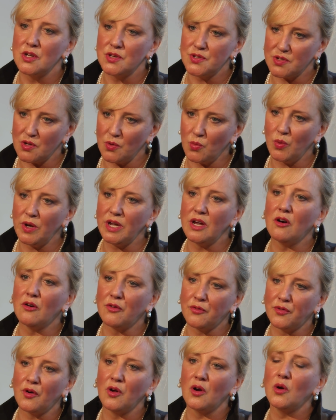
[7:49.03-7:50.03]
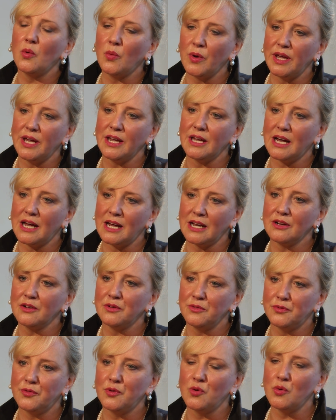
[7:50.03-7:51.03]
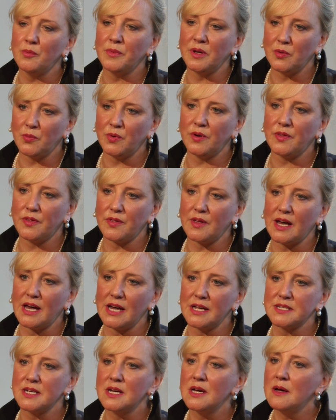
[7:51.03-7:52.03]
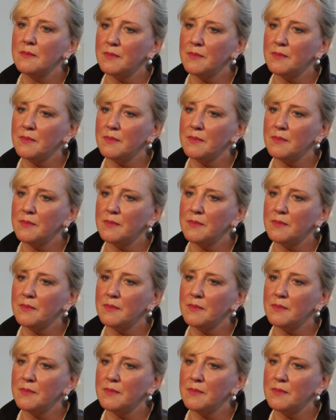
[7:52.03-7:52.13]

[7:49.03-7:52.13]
So we are following and conforming with that.